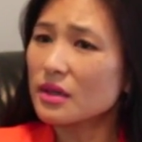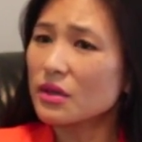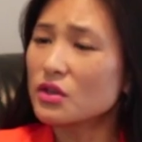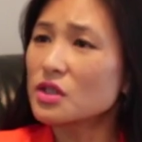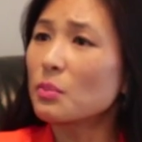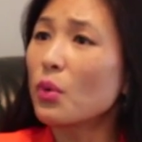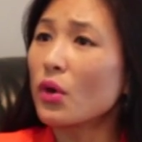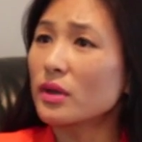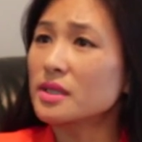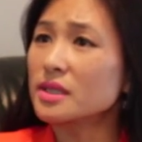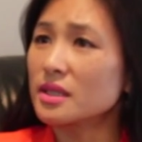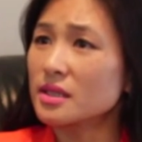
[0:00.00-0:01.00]
your
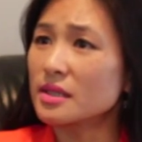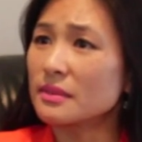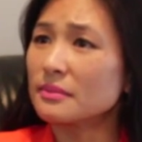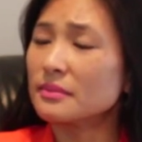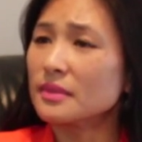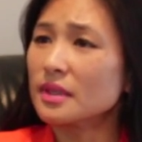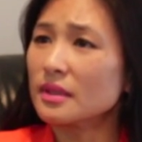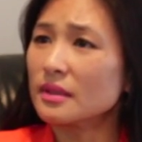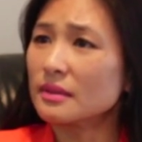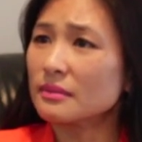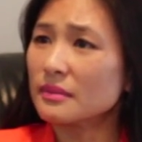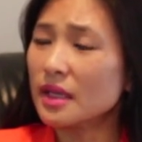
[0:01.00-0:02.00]
support system
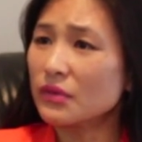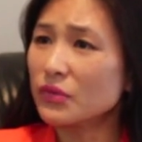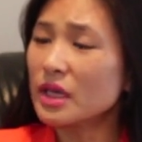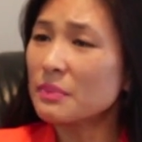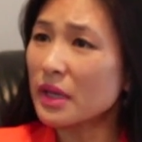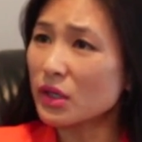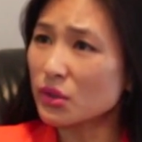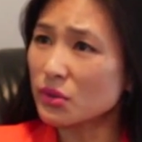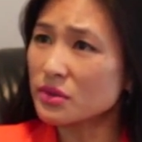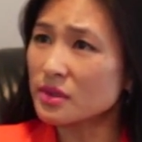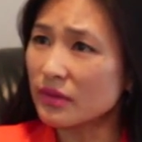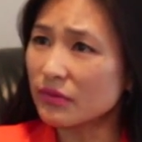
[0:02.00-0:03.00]
and really make
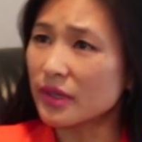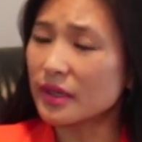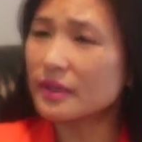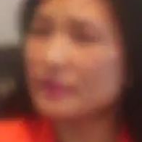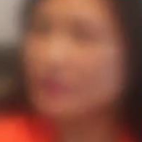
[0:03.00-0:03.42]
use of it.